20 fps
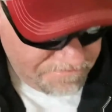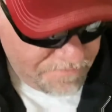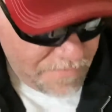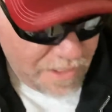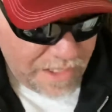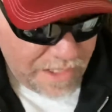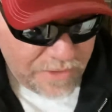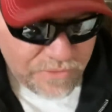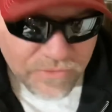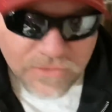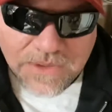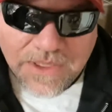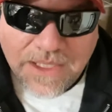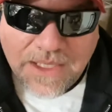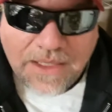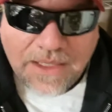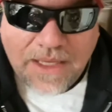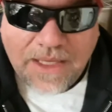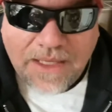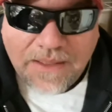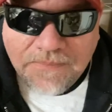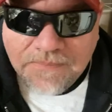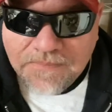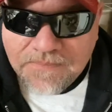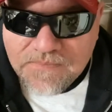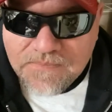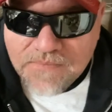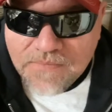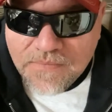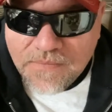I understand
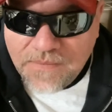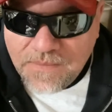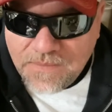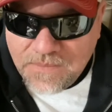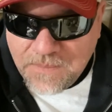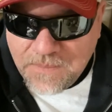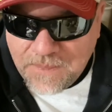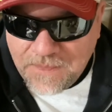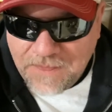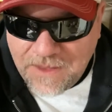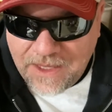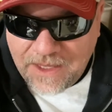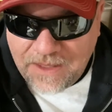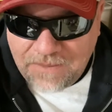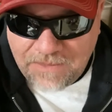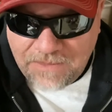that.